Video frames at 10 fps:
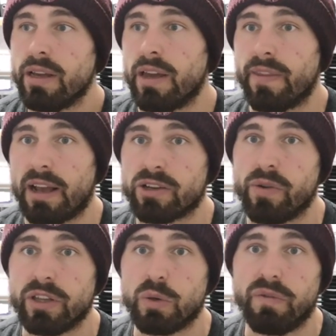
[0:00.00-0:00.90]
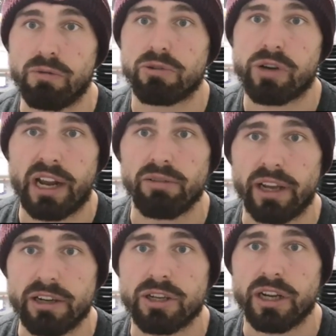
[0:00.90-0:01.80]
and that's going to a full trial
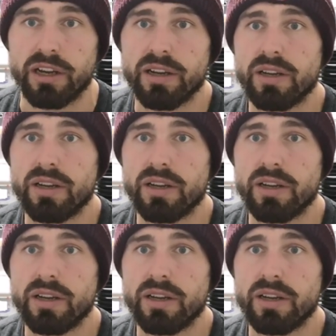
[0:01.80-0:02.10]
next year.